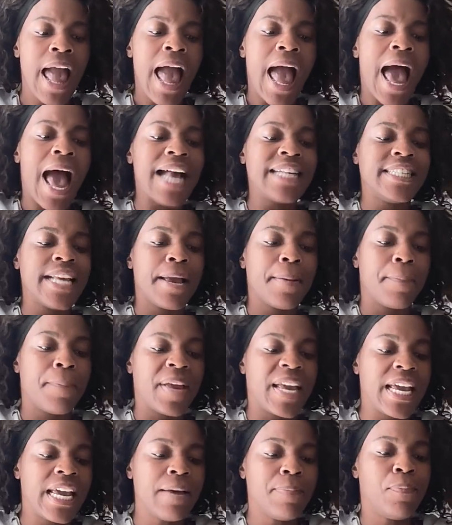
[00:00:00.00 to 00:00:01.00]
Has a
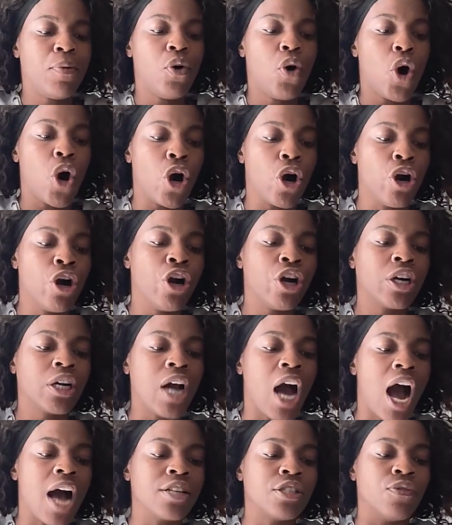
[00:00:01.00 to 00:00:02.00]
people heard
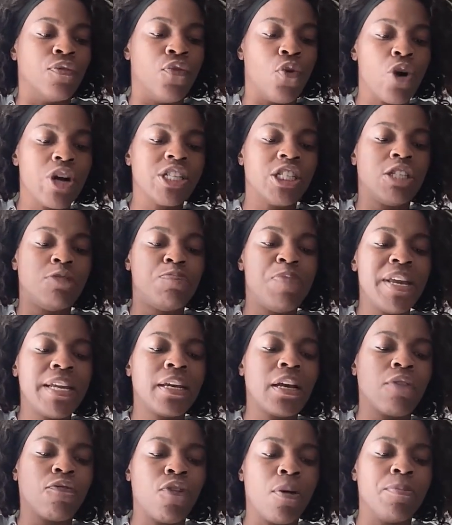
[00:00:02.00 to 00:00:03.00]
God's voice
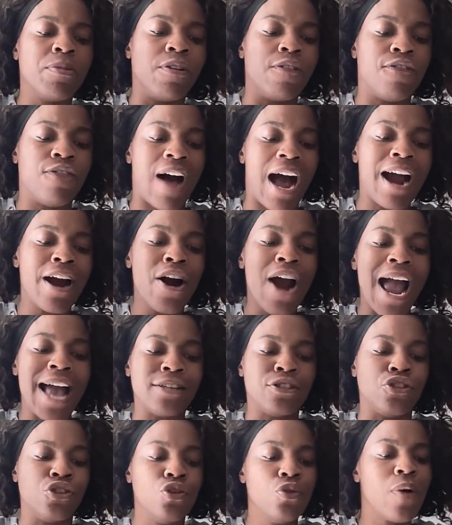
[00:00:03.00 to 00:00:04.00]
speaking from the fire
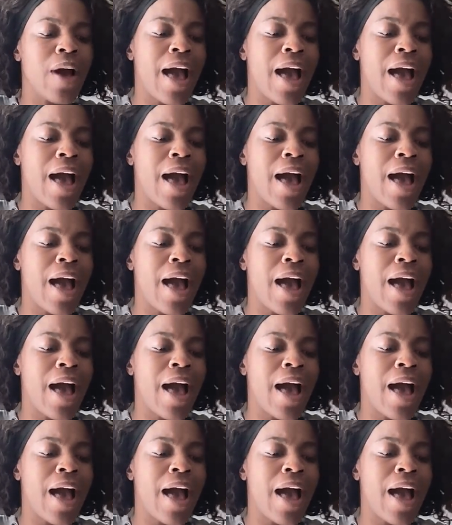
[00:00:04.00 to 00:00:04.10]
as you